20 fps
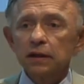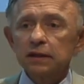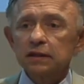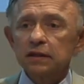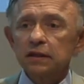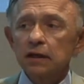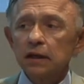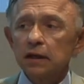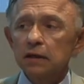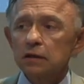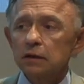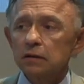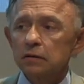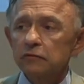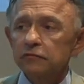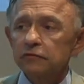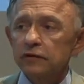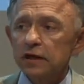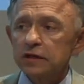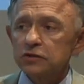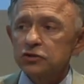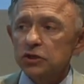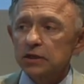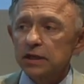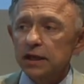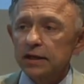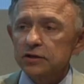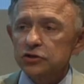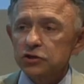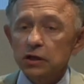at the end of
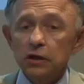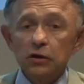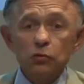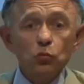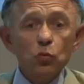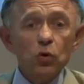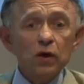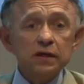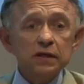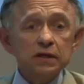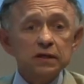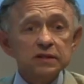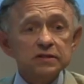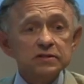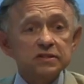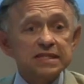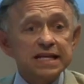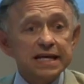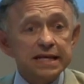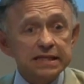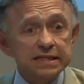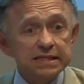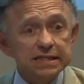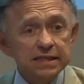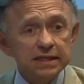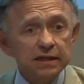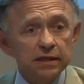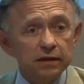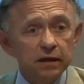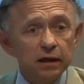education and what it is they
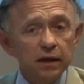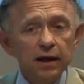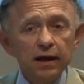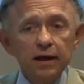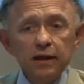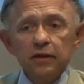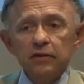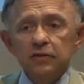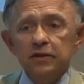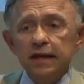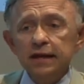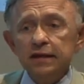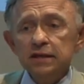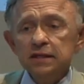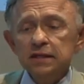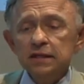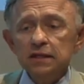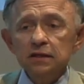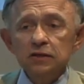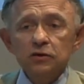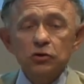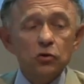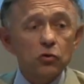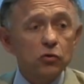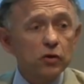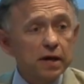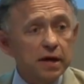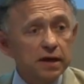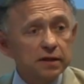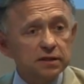need. They need
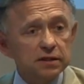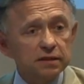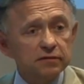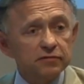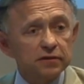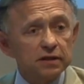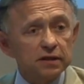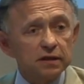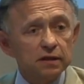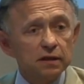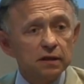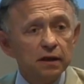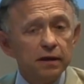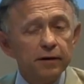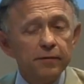creativity.